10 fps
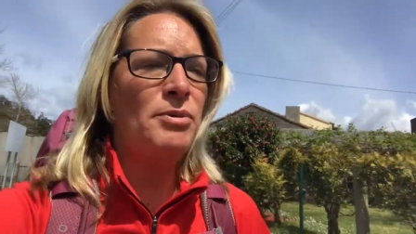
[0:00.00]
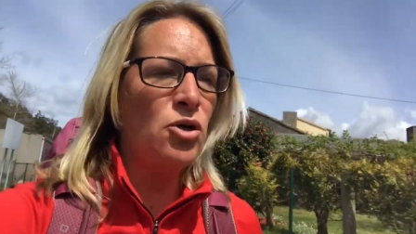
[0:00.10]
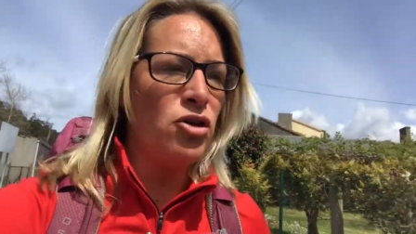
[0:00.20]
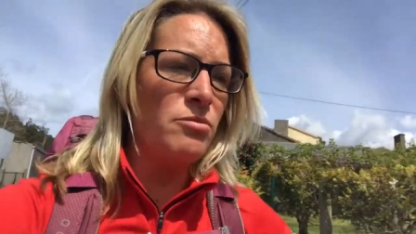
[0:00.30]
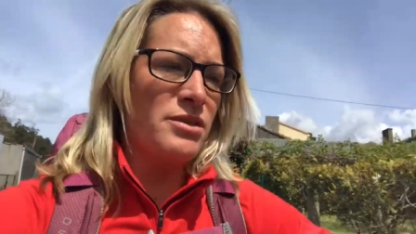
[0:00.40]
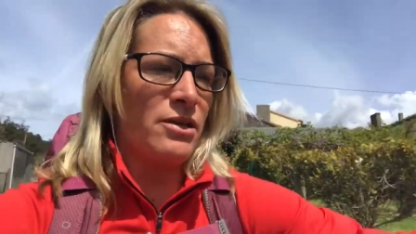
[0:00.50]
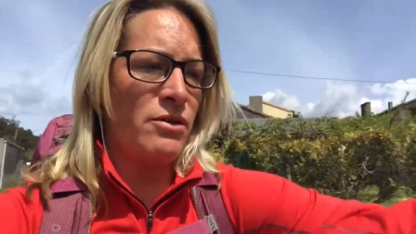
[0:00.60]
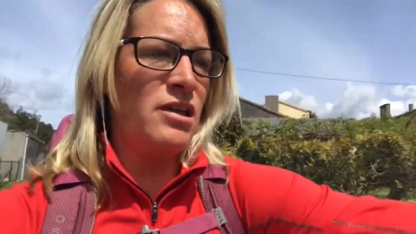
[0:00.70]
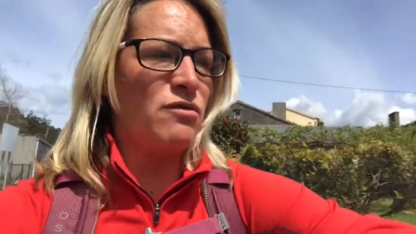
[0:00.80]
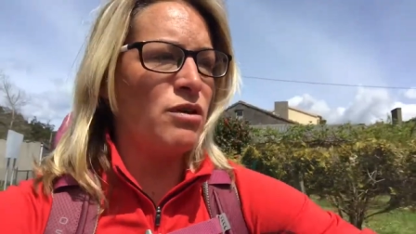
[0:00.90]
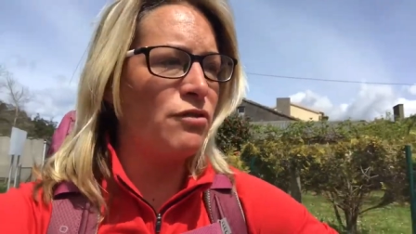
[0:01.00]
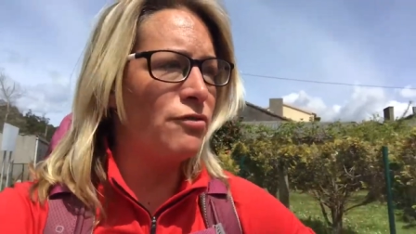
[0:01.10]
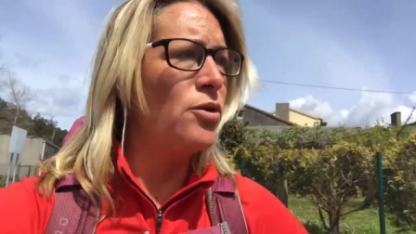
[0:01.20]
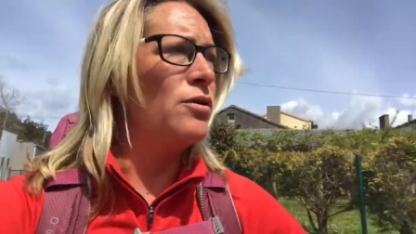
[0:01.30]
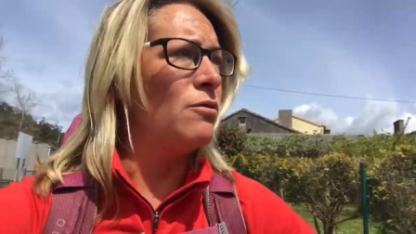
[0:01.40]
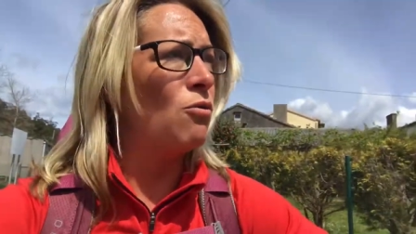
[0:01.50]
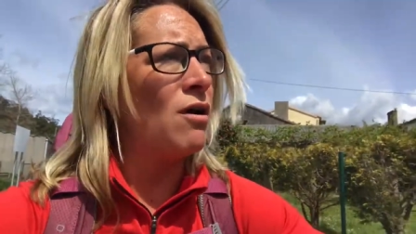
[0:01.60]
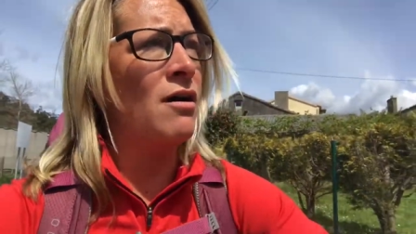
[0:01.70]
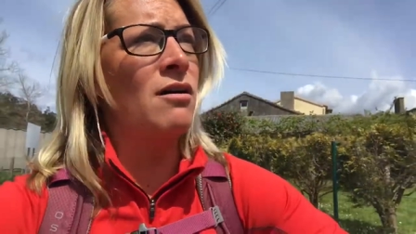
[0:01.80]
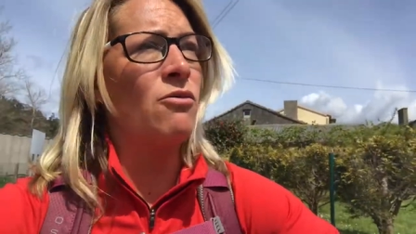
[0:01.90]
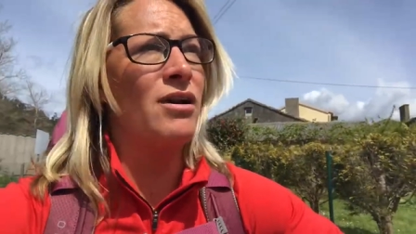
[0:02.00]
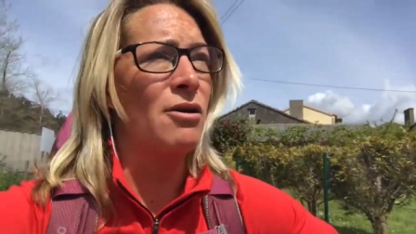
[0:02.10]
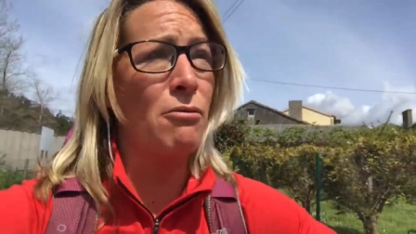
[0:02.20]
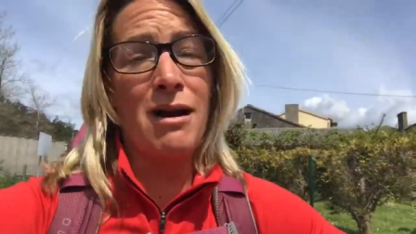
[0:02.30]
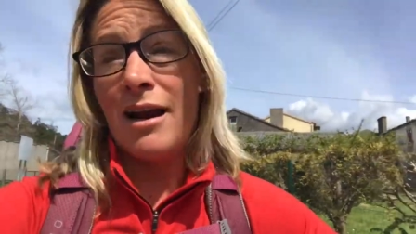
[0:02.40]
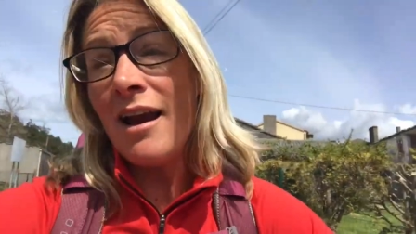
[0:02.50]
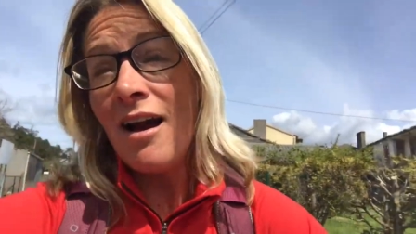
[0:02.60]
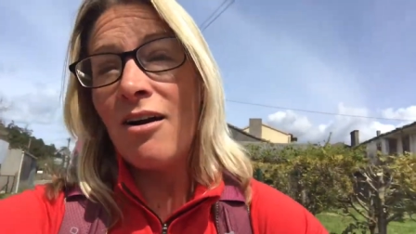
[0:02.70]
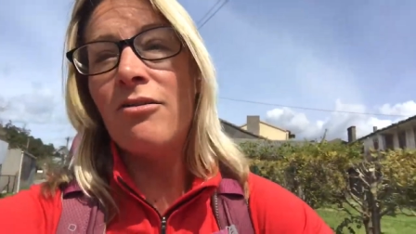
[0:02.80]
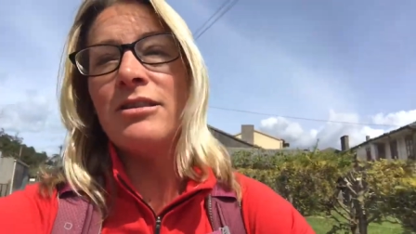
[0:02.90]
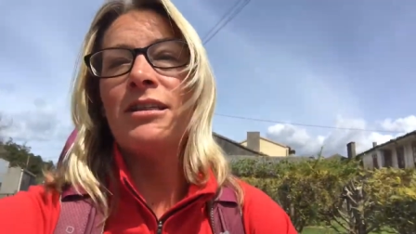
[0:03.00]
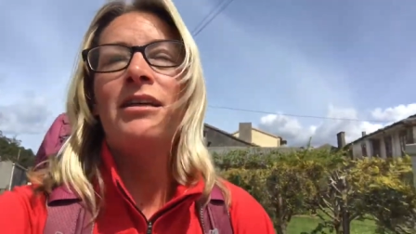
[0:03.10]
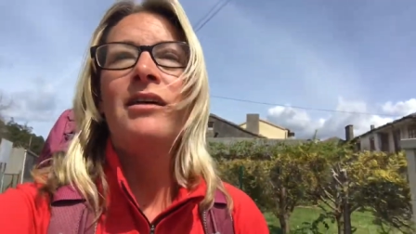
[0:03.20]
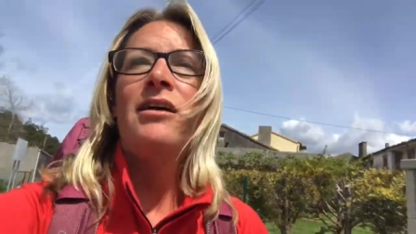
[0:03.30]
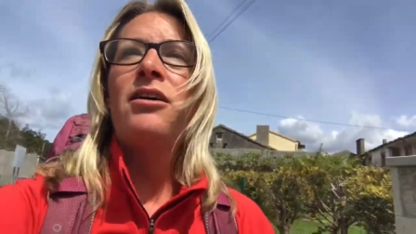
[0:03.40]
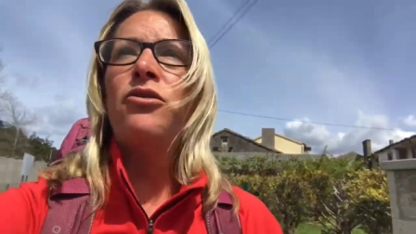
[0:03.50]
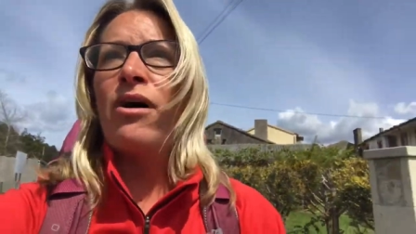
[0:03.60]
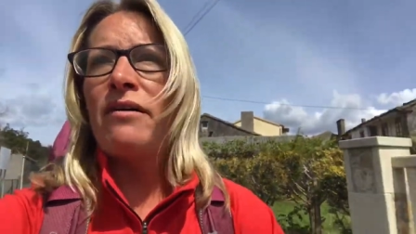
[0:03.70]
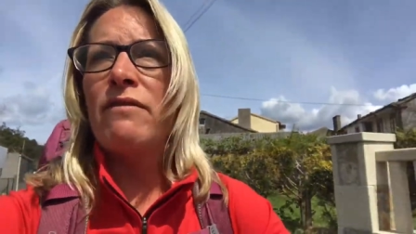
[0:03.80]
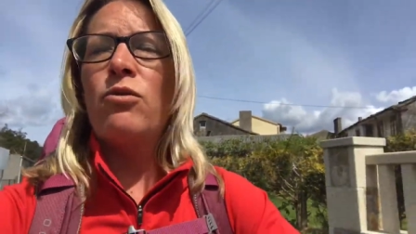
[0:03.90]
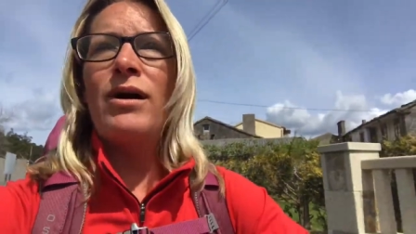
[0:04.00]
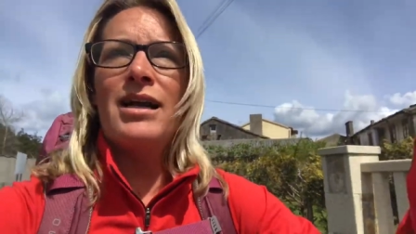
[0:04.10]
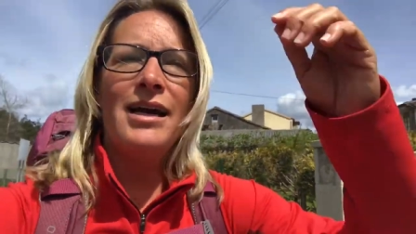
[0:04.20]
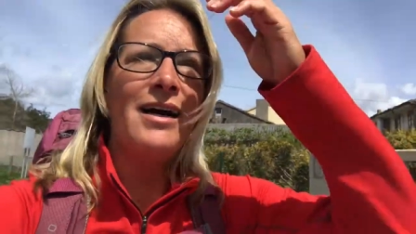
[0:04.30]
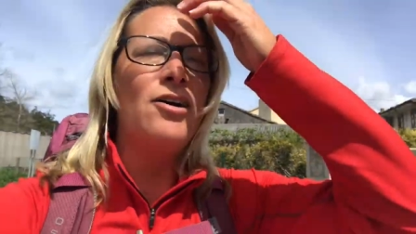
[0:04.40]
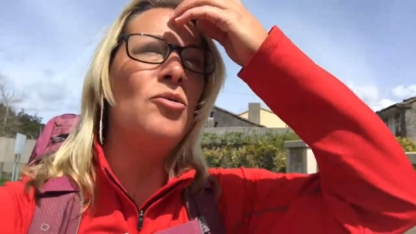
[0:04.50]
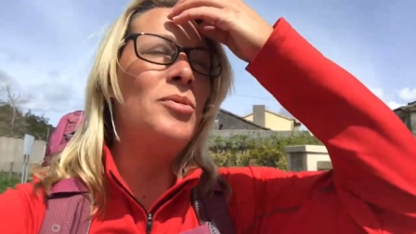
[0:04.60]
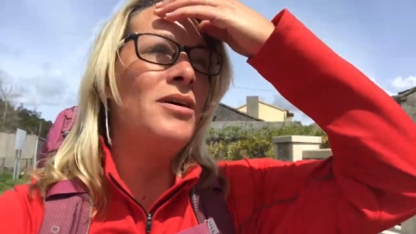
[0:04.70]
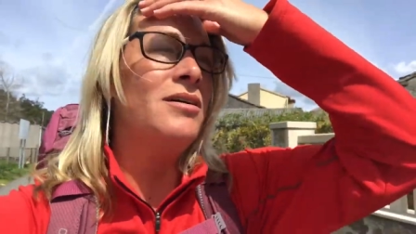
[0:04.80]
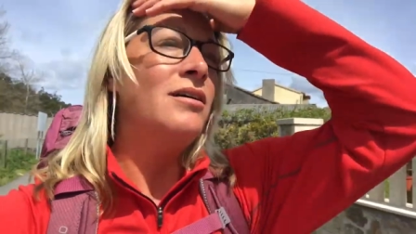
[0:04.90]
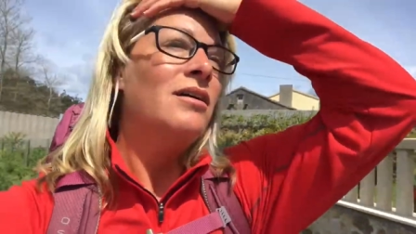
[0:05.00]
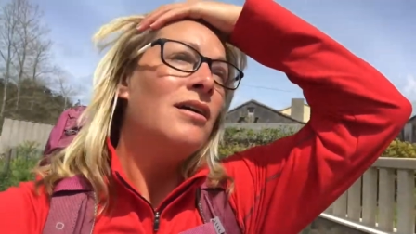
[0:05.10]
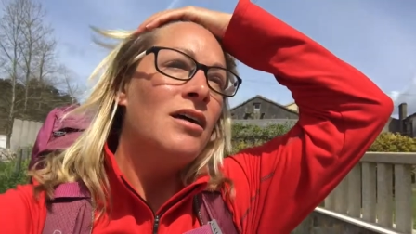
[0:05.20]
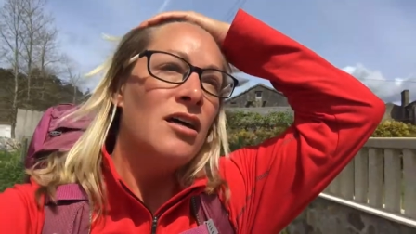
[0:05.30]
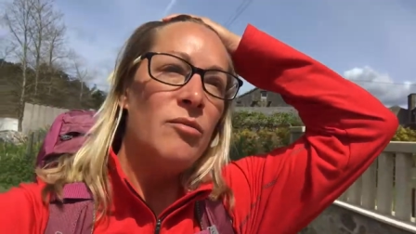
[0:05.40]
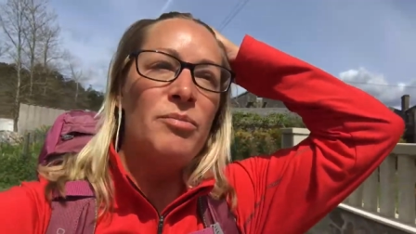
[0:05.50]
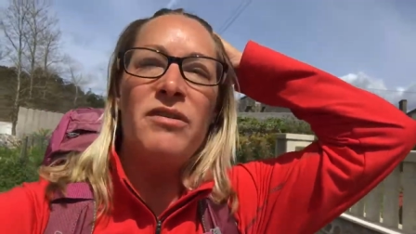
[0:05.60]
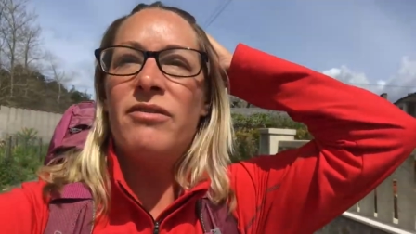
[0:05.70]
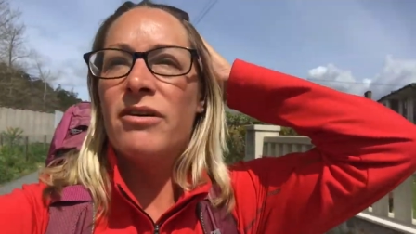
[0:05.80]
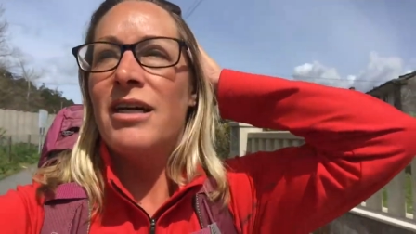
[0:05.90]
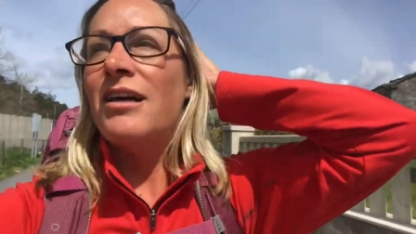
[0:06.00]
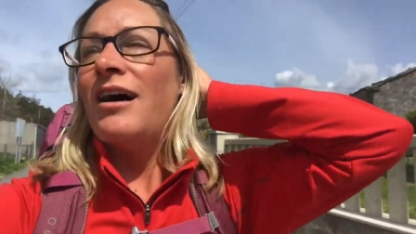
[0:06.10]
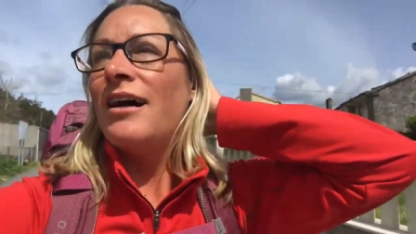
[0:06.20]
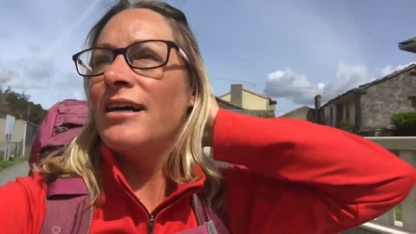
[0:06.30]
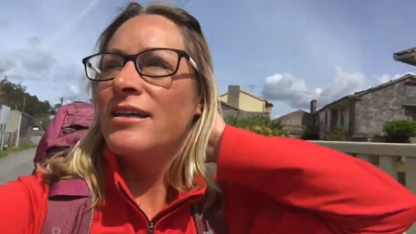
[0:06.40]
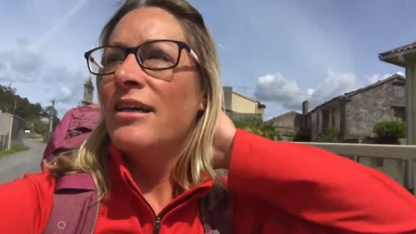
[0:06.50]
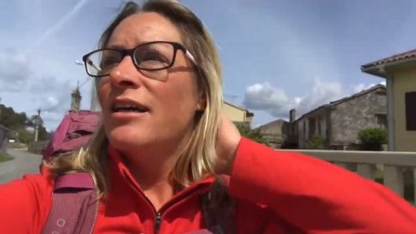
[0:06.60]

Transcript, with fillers: pilgrims that would give me food and water when I ran out, go out of their way to help, be very kind.